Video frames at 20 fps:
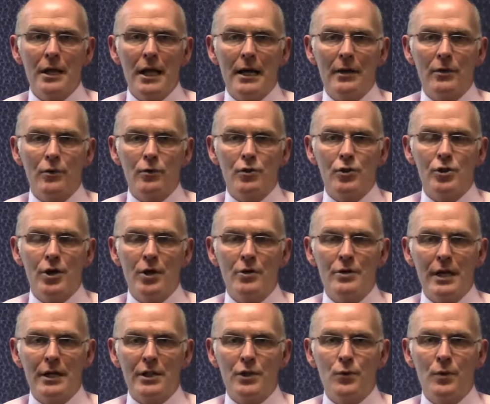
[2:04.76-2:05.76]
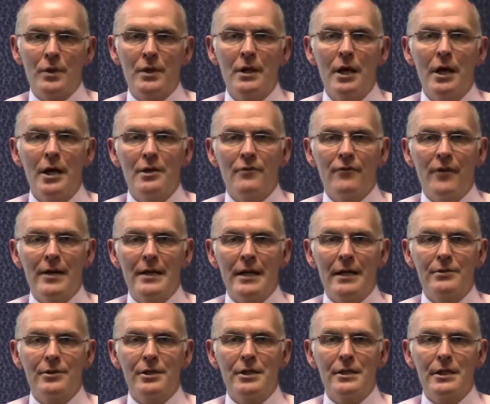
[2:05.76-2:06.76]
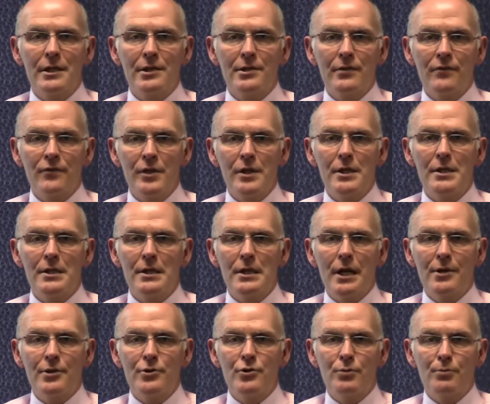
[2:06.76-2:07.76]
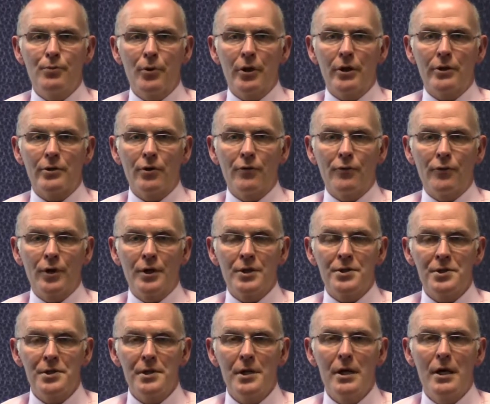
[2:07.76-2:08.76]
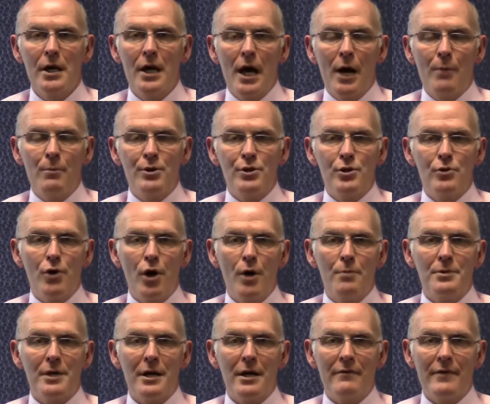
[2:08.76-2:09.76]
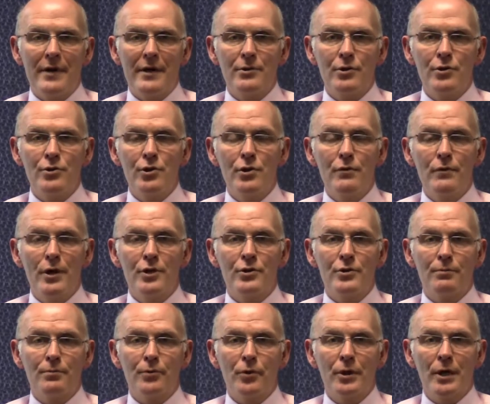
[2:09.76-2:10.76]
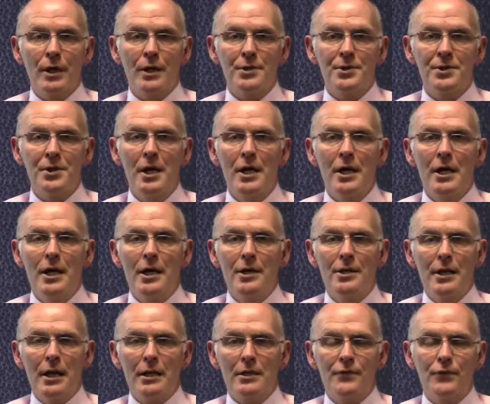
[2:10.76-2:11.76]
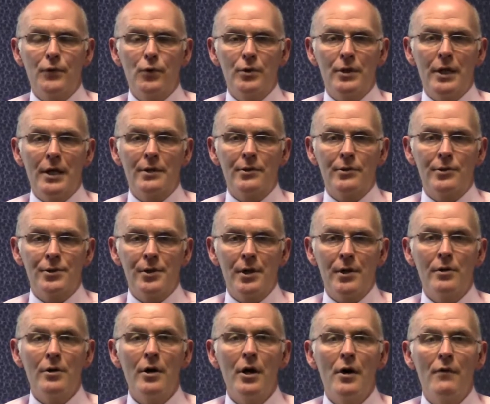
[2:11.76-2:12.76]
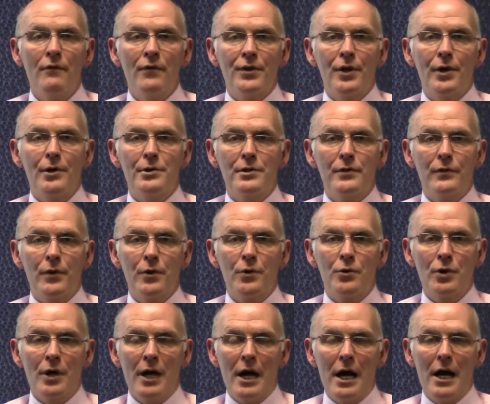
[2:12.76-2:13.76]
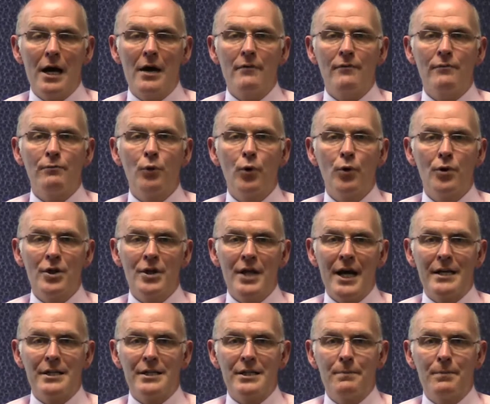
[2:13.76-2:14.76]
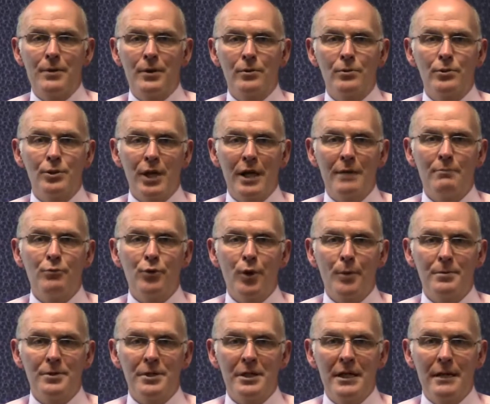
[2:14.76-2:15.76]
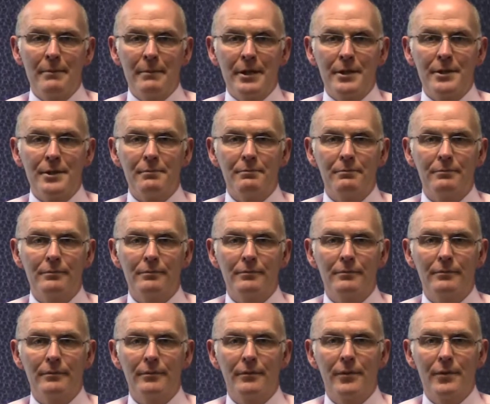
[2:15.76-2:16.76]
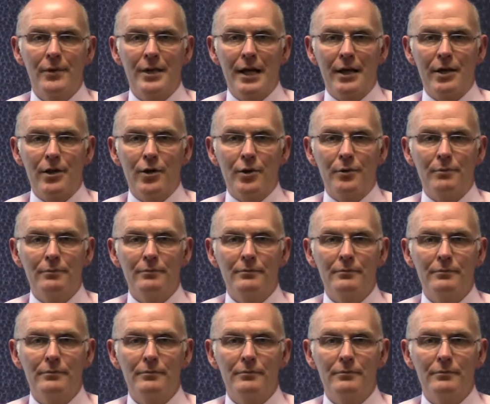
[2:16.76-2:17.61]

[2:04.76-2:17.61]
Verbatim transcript: Landlord Show next week to find out details of these and other new product offerings, and we do hope to have out a new range of products in the next fortnight or so for those of you that have more than that typical 10 property limit. Thank you.